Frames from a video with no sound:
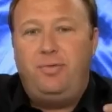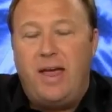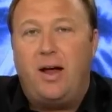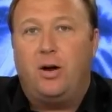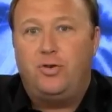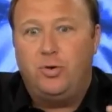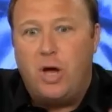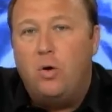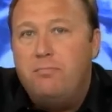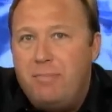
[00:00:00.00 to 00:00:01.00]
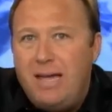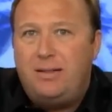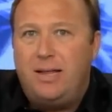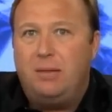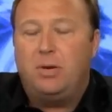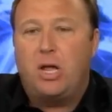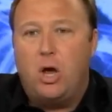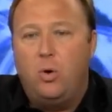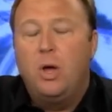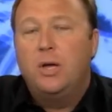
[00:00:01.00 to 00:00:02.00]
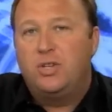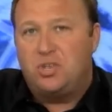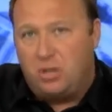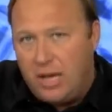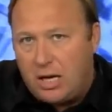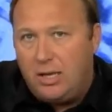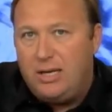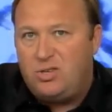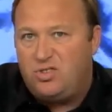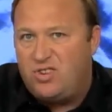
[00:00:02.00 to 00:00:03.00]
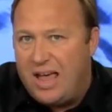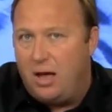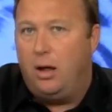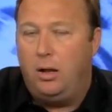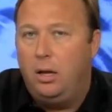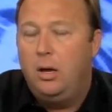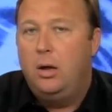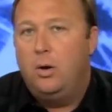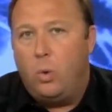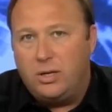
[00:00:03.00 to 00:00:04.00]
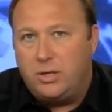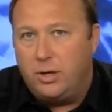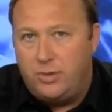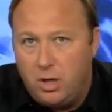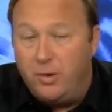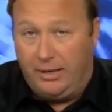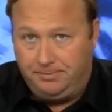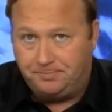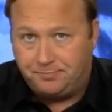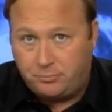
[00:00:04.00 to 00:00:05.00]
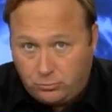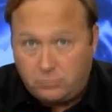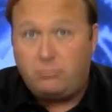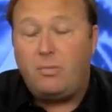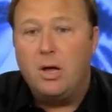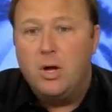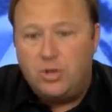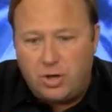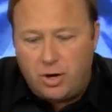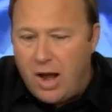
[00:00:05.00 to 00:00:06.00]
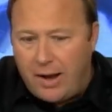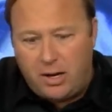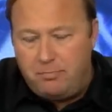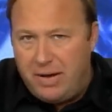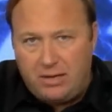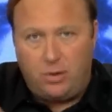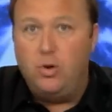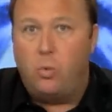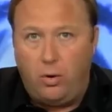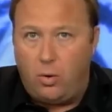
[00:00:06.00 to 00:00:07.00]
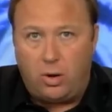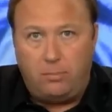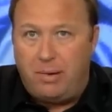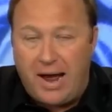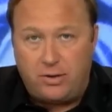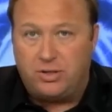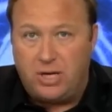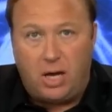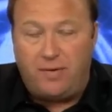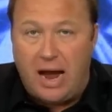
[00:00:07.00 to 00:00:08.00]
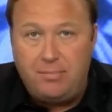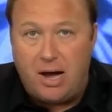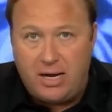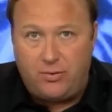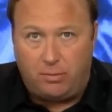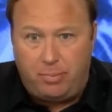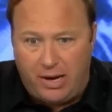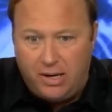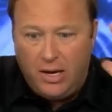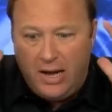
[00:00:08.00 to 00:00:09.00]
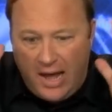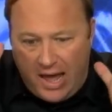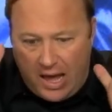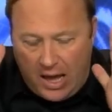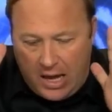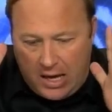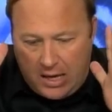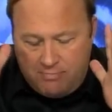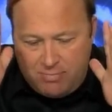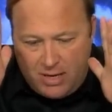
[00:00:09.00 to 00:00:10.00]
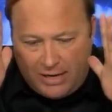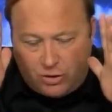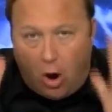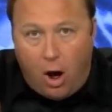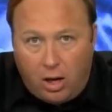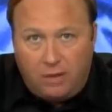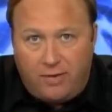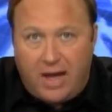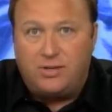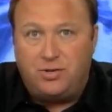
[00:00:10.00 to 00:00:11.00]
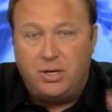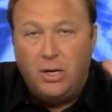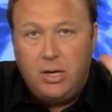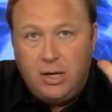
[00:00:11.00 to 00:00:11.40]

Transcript: there, to go meet them, to go slickly sell what they're doing. So you're not going to beat the New World Order by yourself. I'm not either. But it's all of us